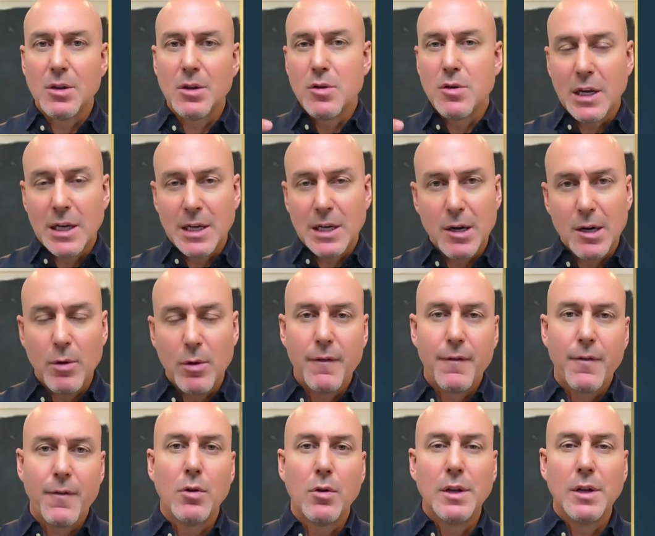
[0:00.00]
so you can get a
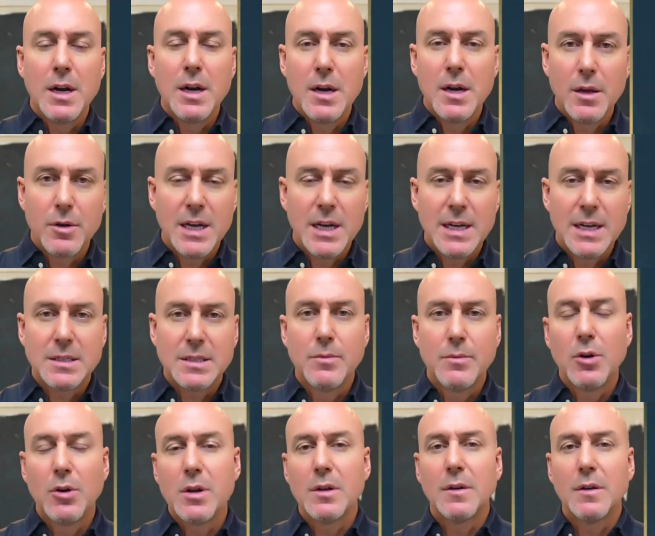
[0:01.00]
referral and another
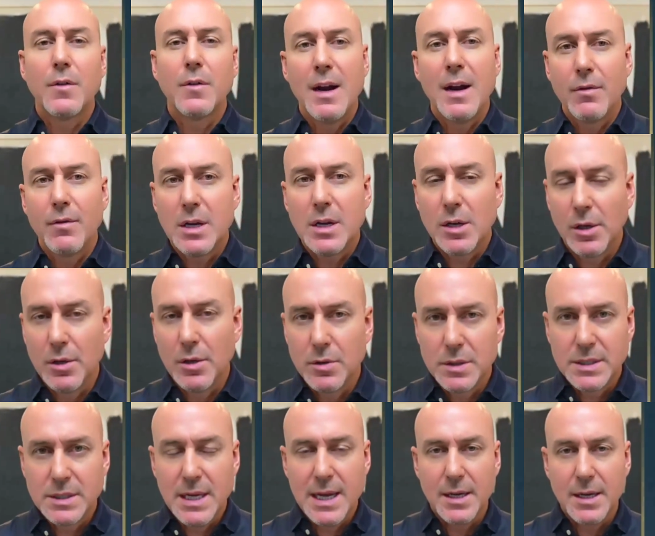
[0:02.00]
testimonial for every
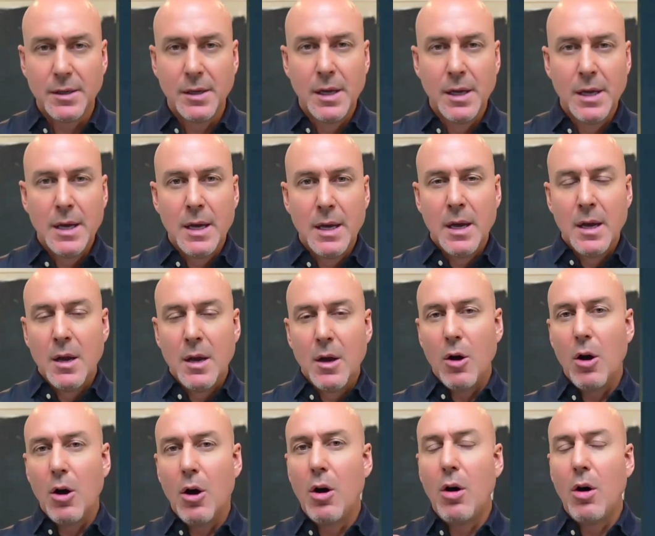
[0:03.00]
closed sale.
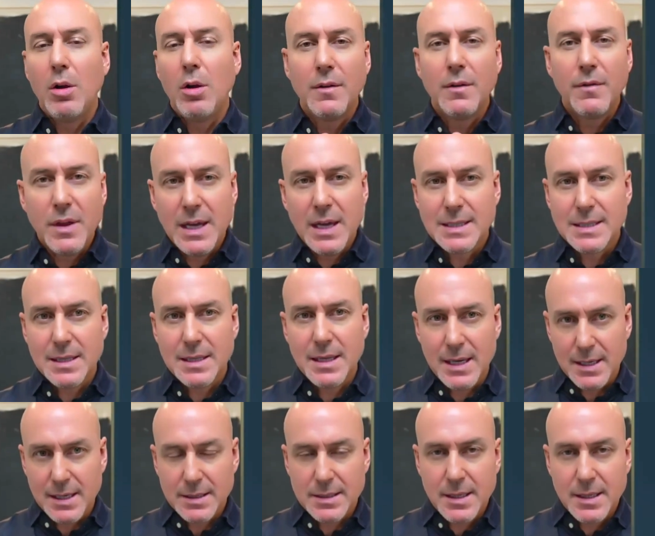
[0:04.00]
All of these
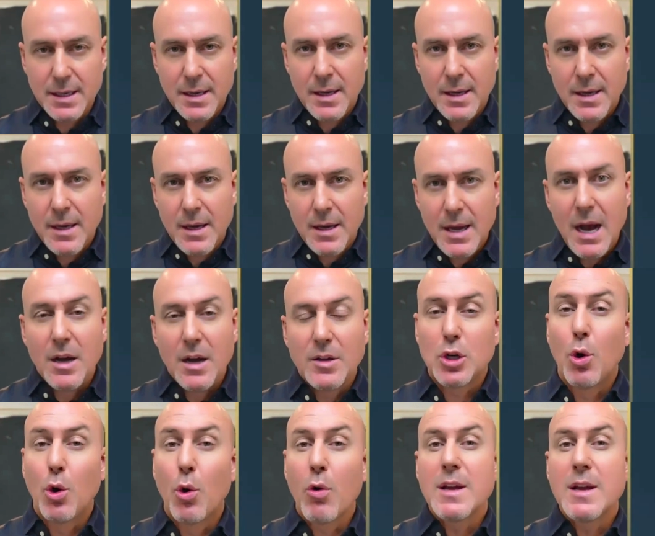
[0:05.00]
things.
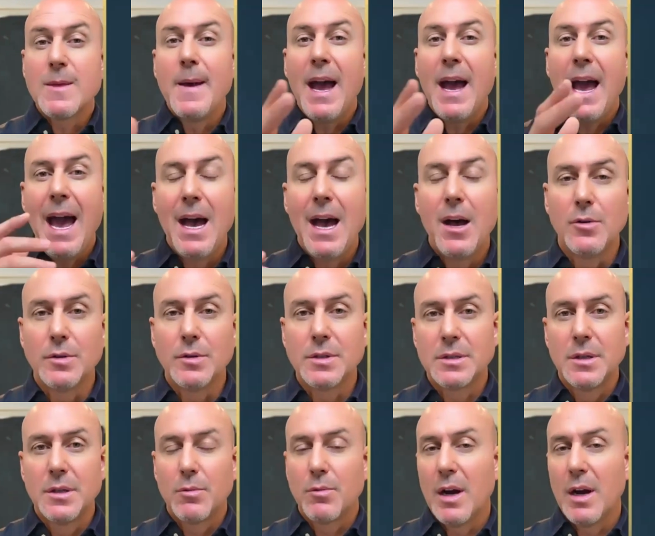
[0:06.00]
Touring the
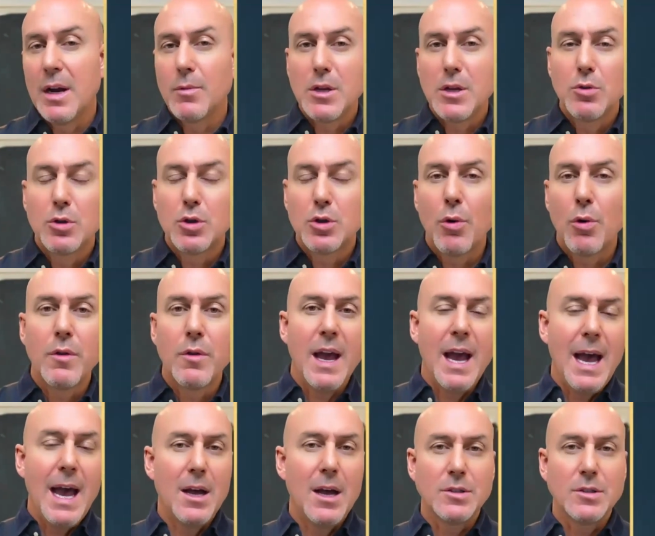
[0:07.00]
house, right? When you tour
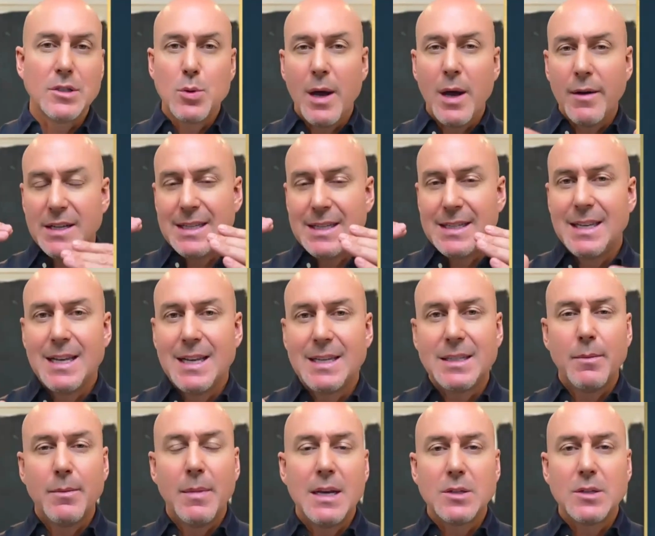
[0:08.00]
the house, you have a
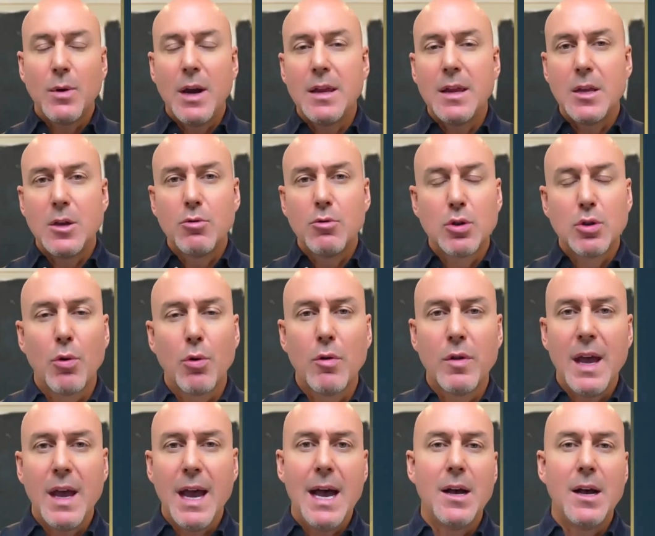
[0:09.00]
systemized way that you
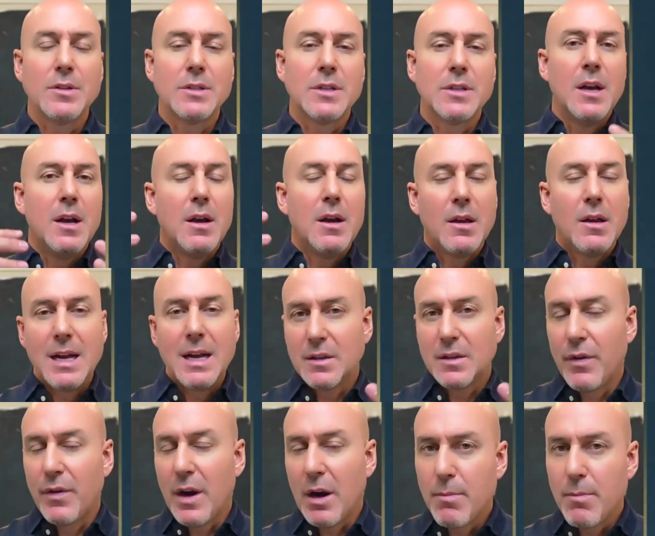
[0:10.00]
tour the house that
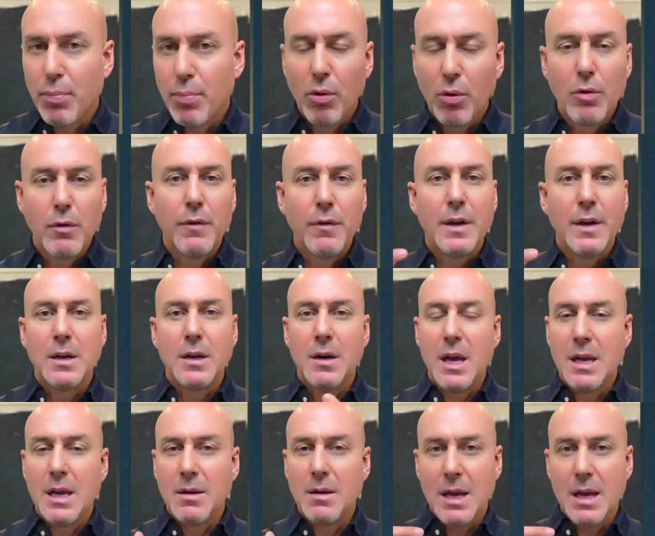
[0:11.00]
is very proven
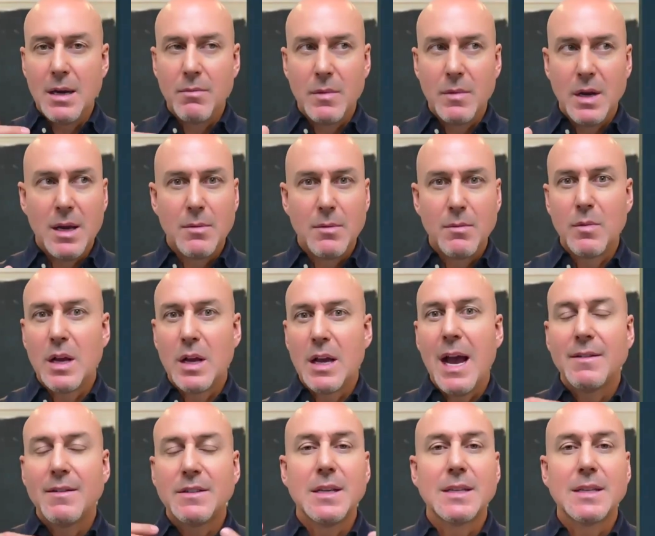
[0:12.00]
and
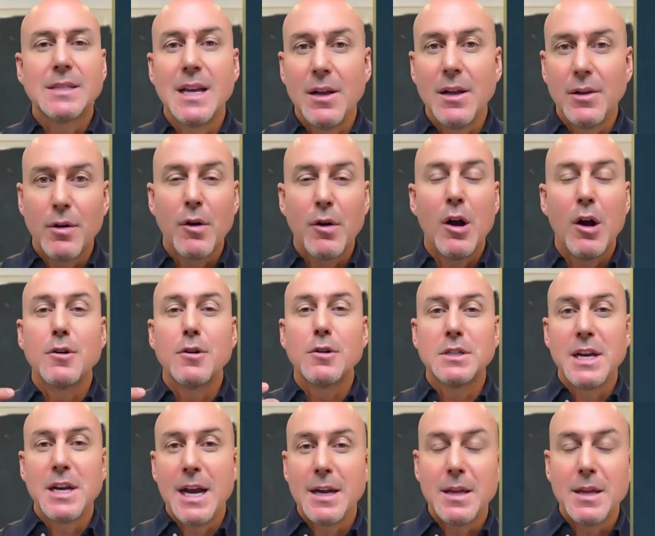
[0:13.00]
has the seller
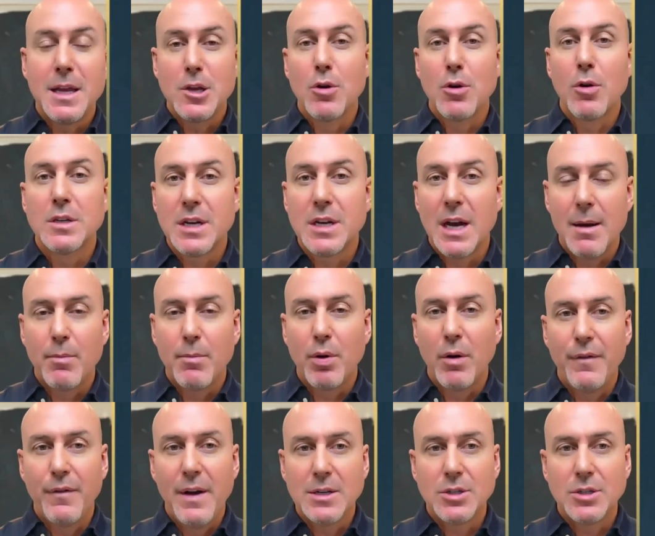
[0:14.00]
understanding that you're a top
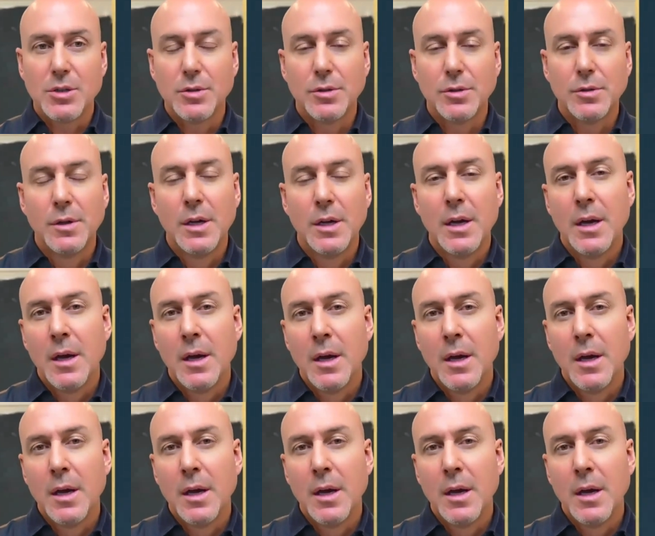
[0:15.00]
professional.